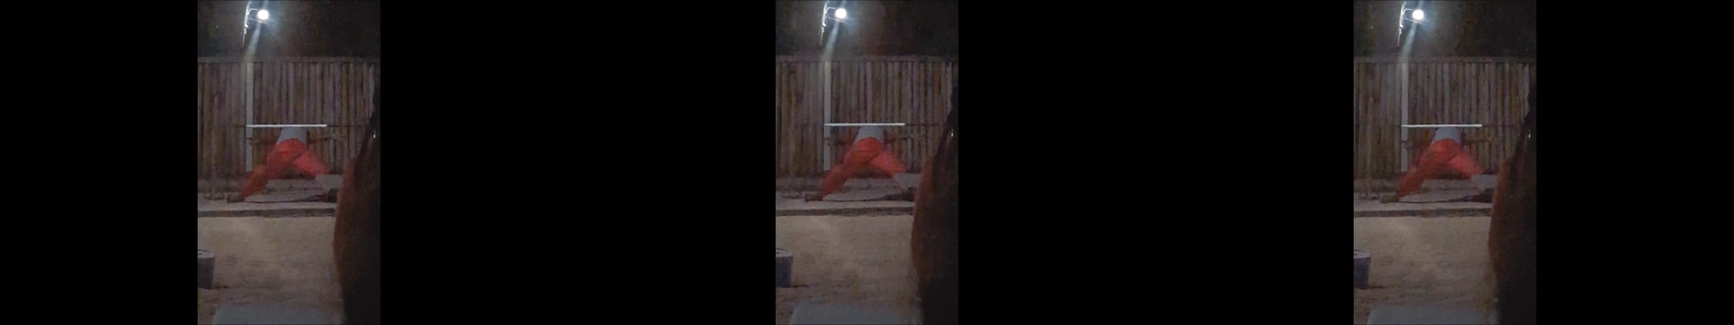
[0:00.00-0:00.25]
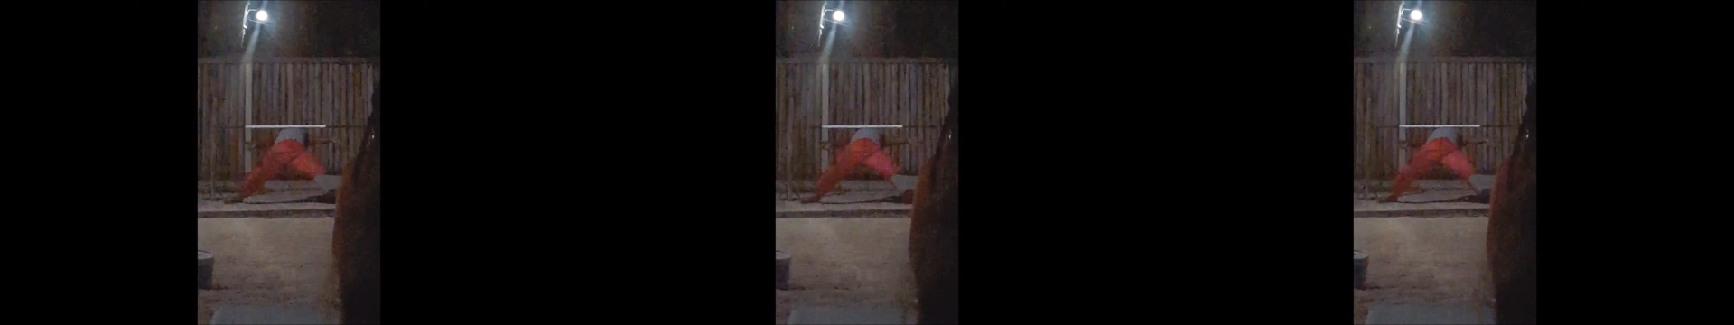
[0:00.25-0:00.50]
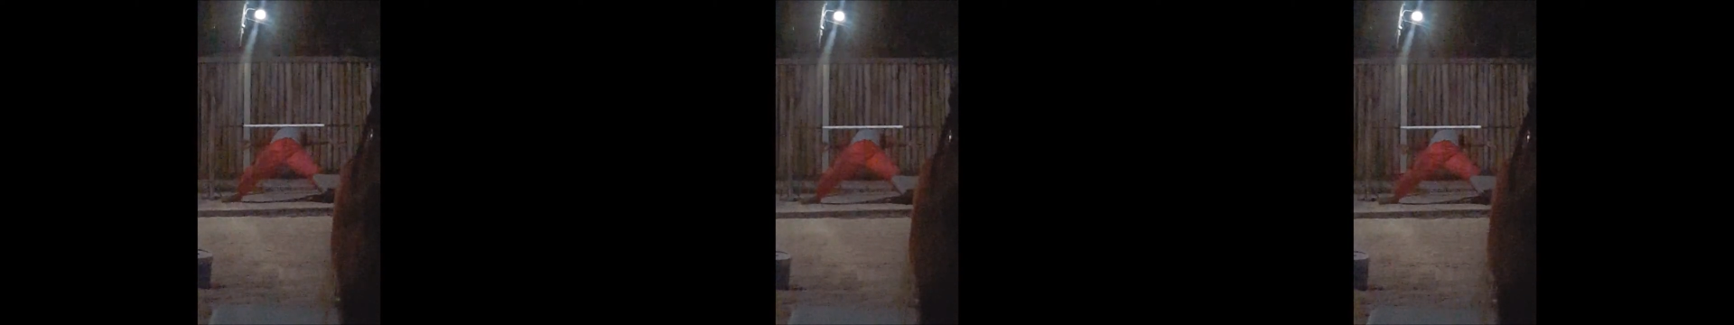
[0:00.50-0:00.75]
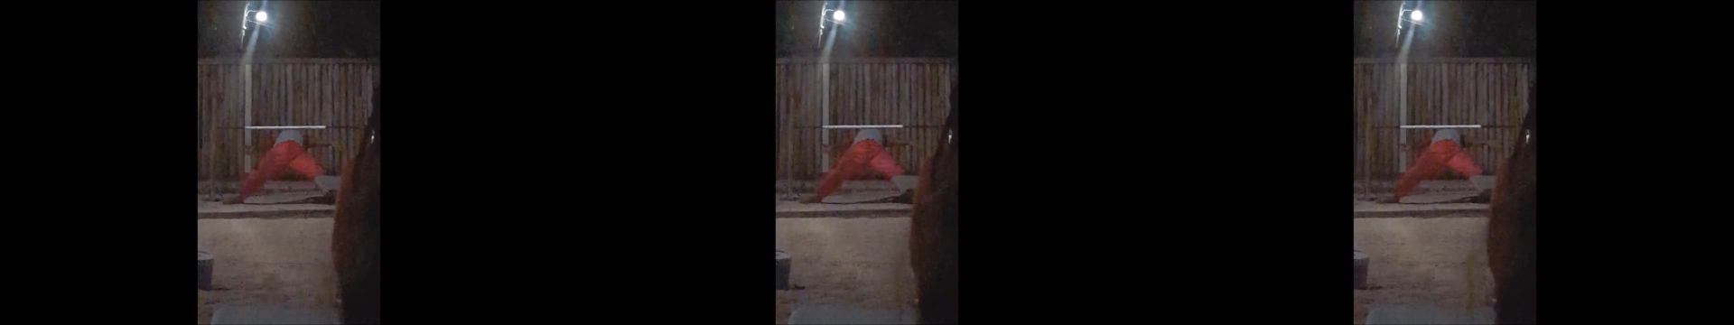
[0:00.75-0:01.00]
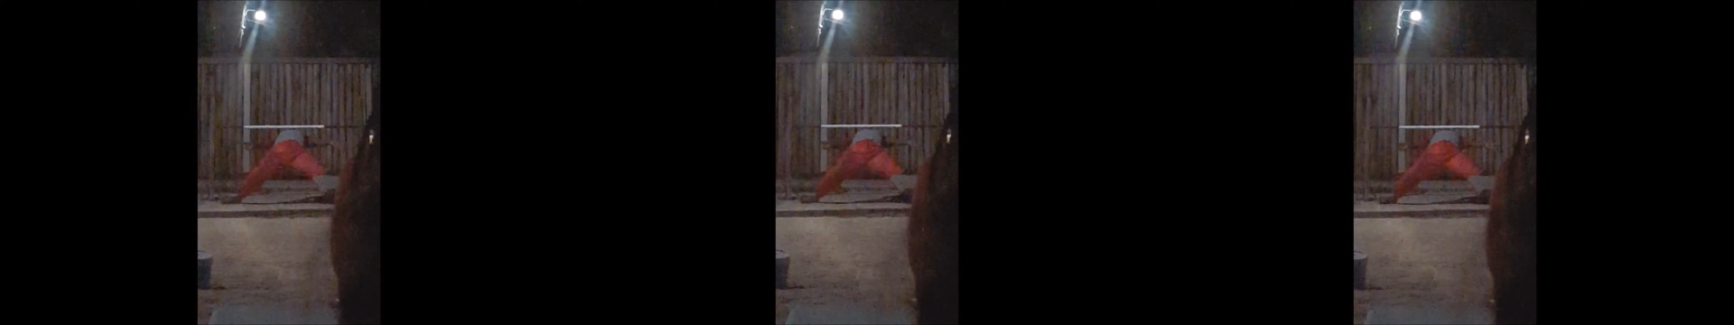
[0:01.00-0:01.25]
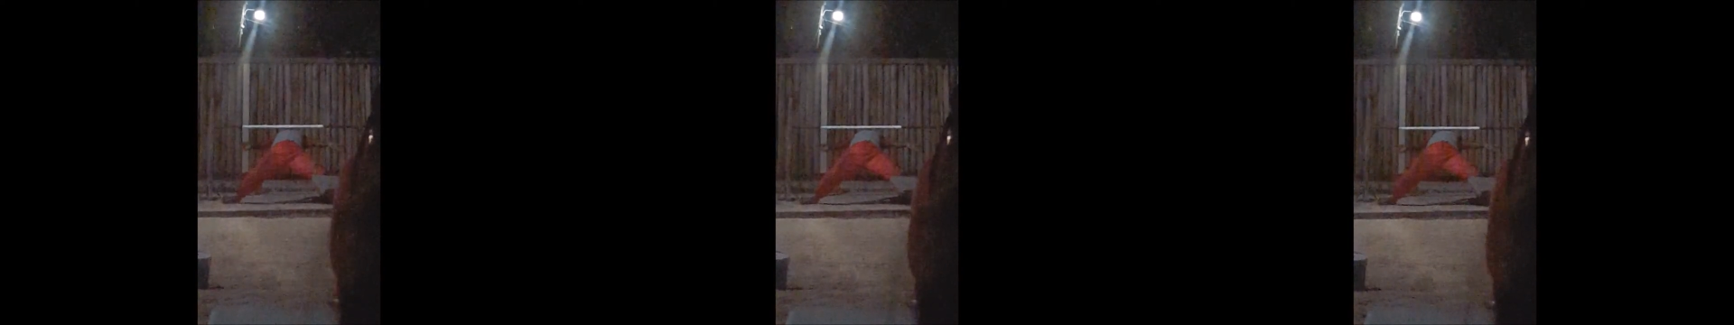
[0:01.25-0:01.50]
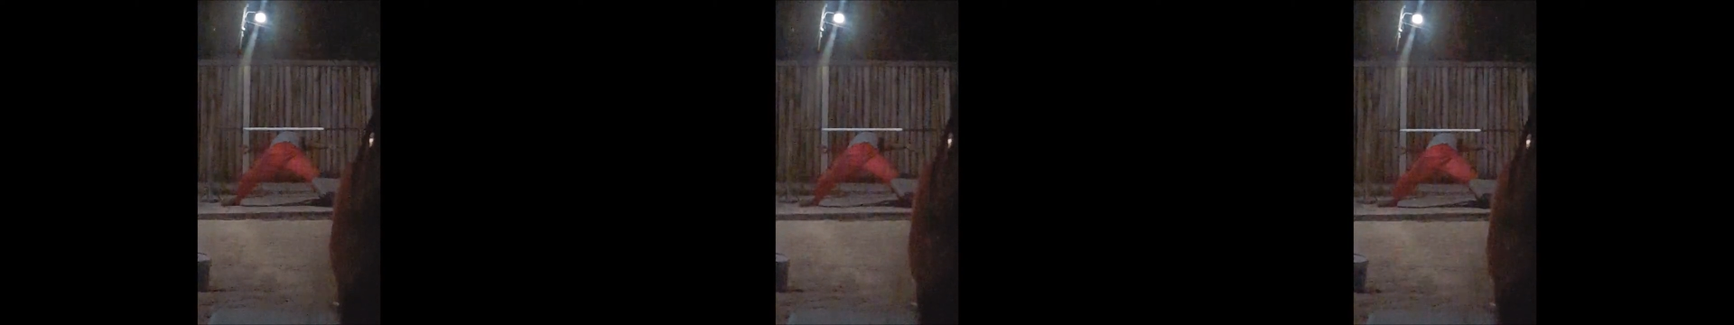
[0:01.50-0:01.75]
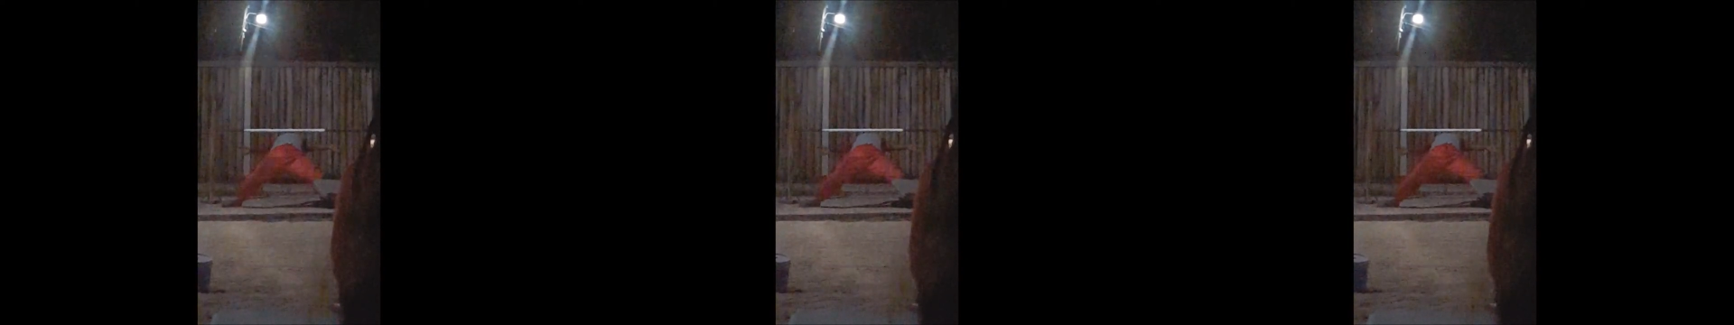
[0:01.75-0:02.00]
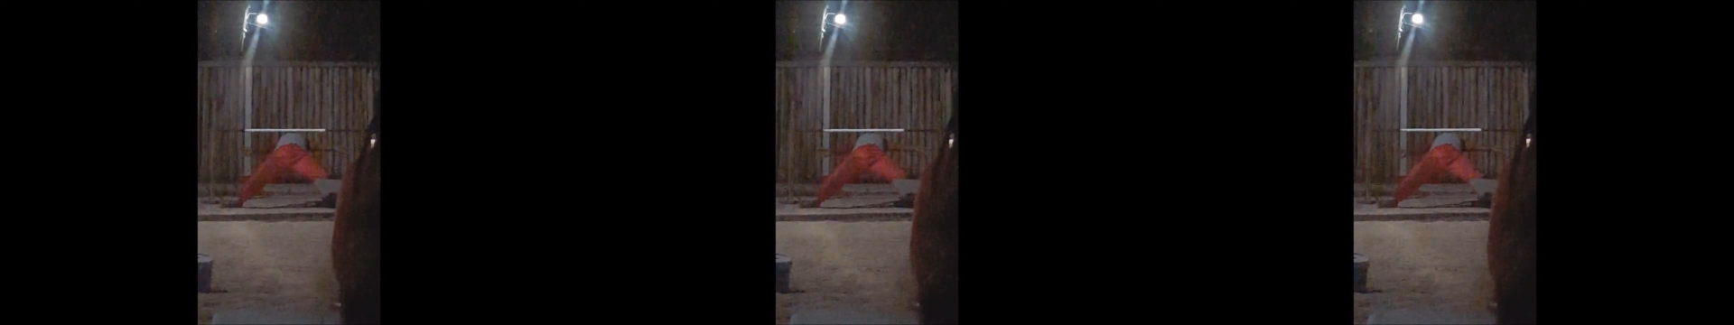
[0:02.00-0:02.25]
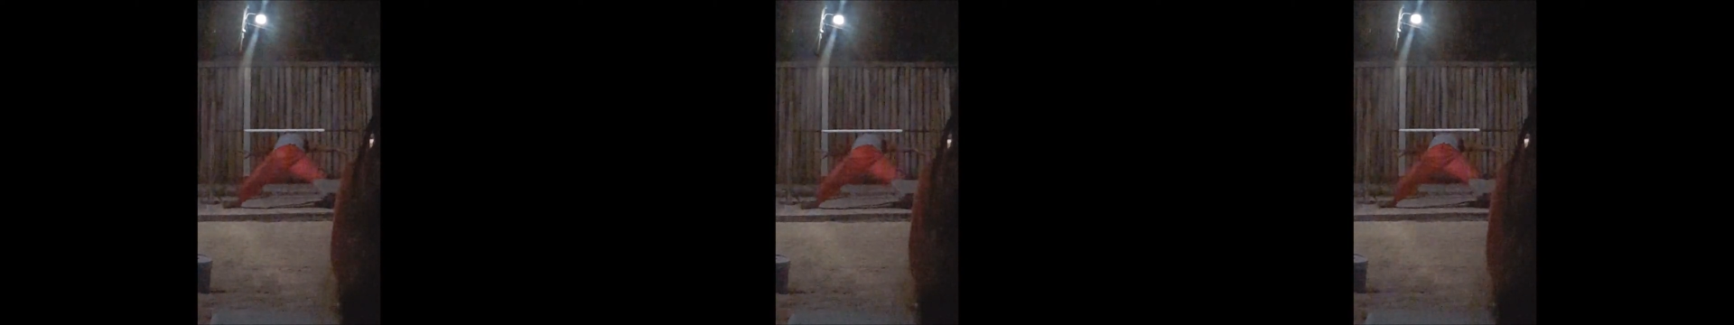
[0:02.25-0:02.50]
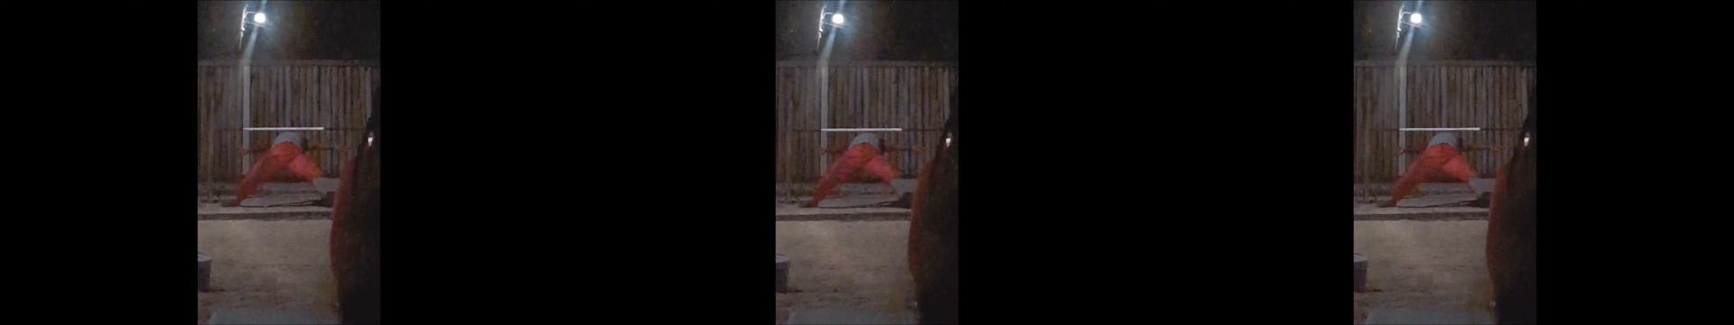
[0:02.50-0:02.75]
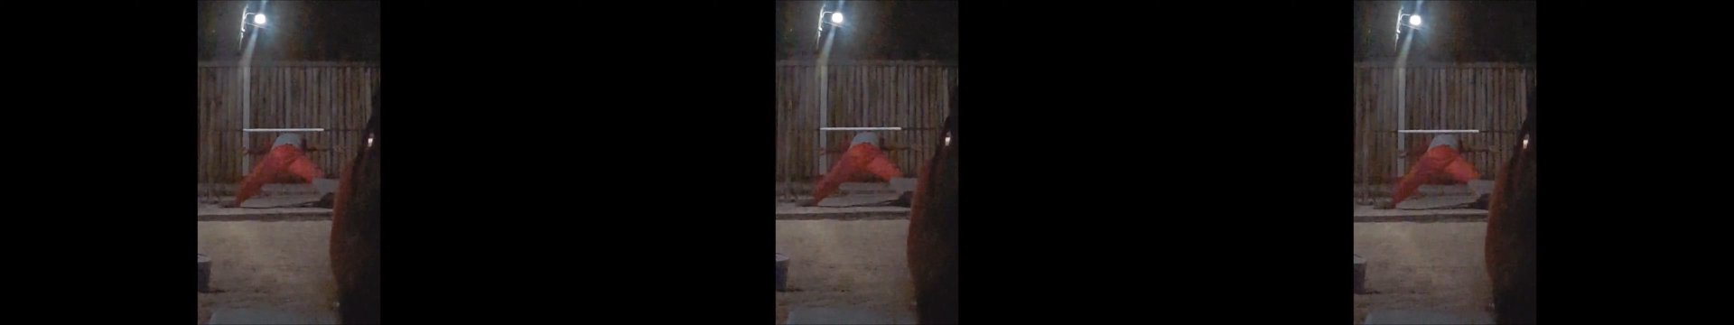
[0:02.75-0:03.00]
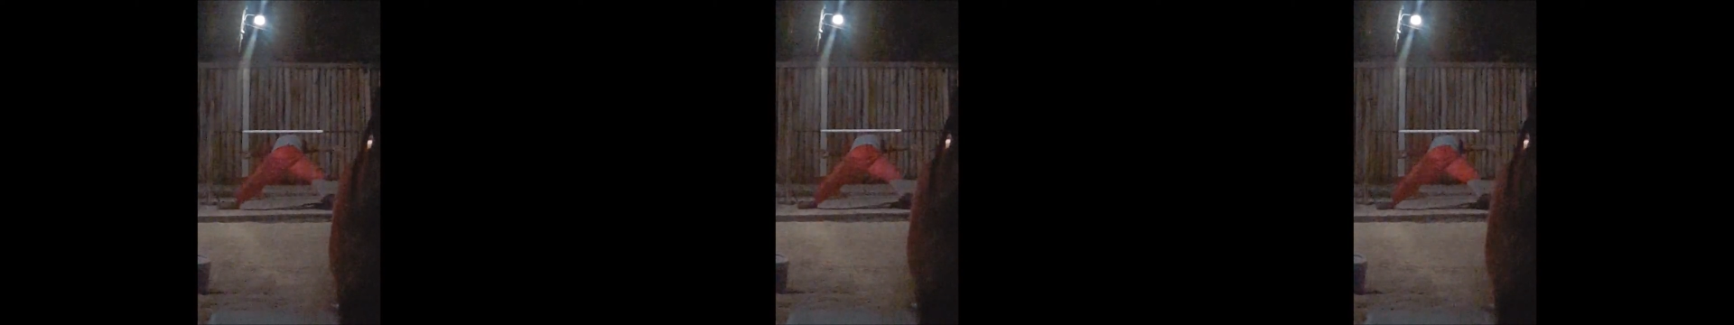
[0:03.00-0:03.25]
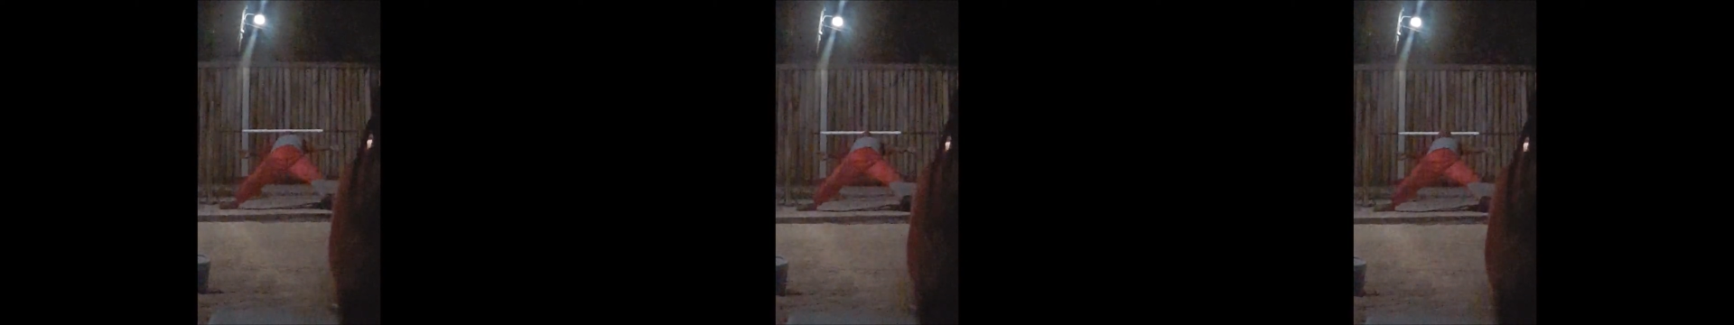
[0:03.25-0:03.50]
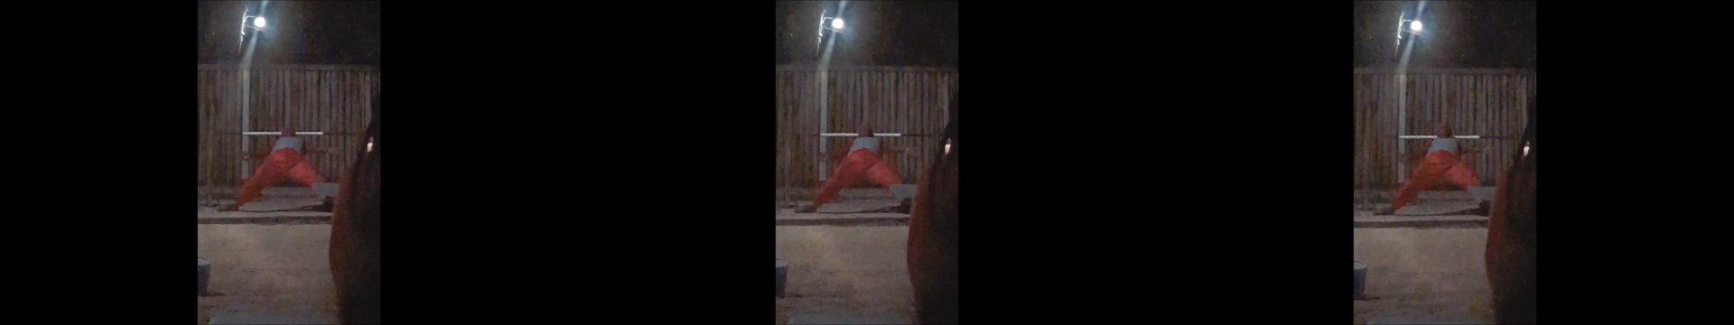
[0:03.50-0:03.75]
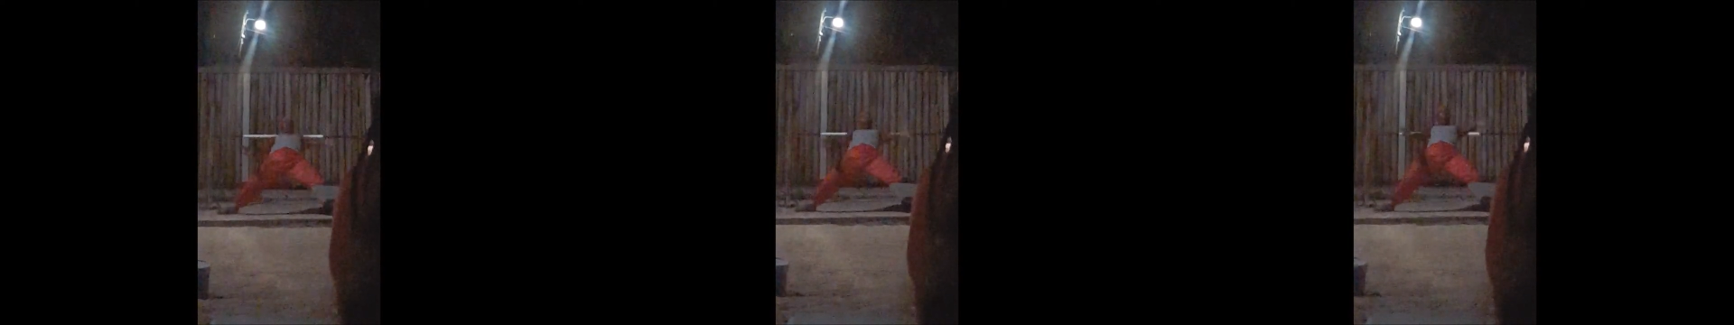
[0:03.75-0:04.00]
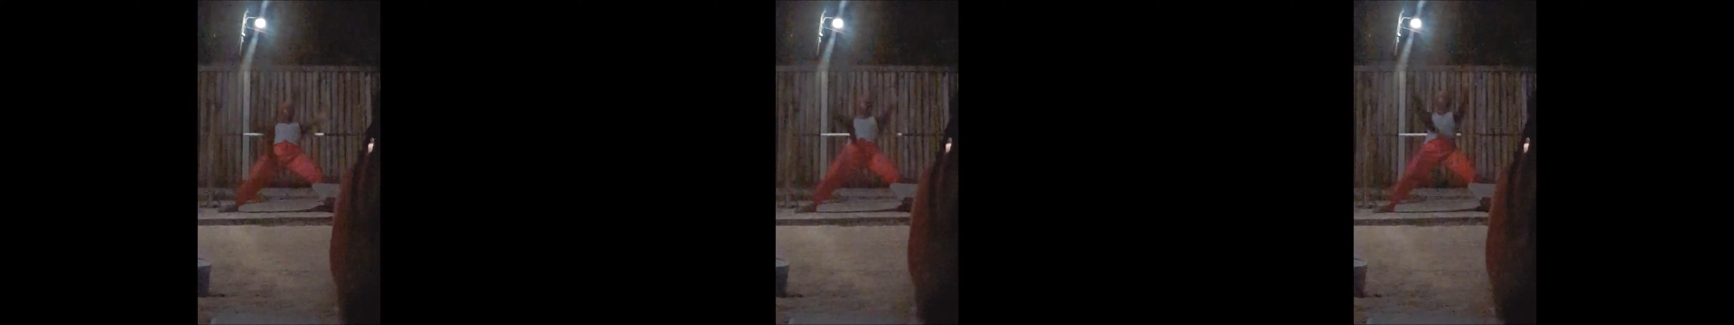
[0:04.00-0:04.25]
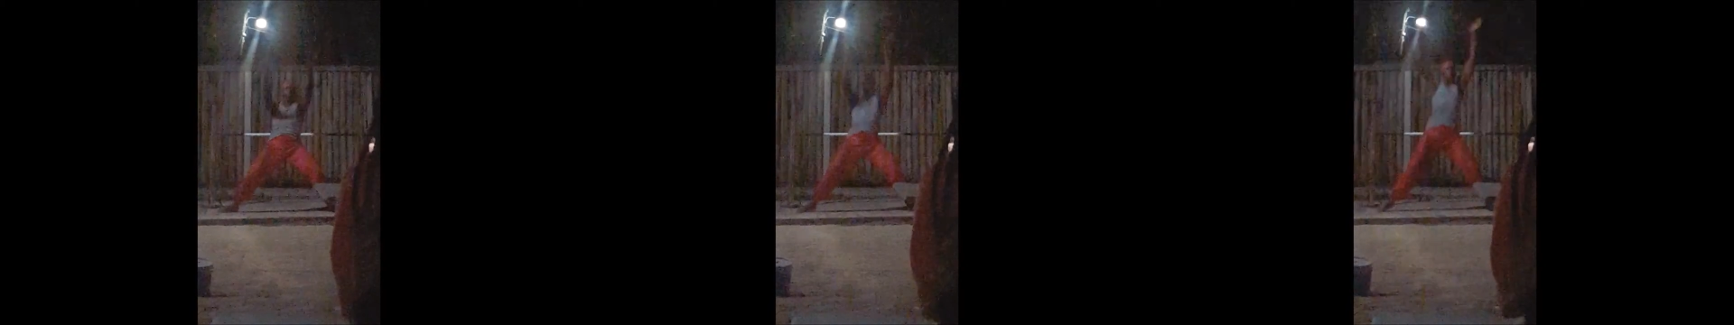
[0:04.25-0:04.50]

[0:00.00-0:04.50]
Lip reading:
No face is visible, so there are no lips to read.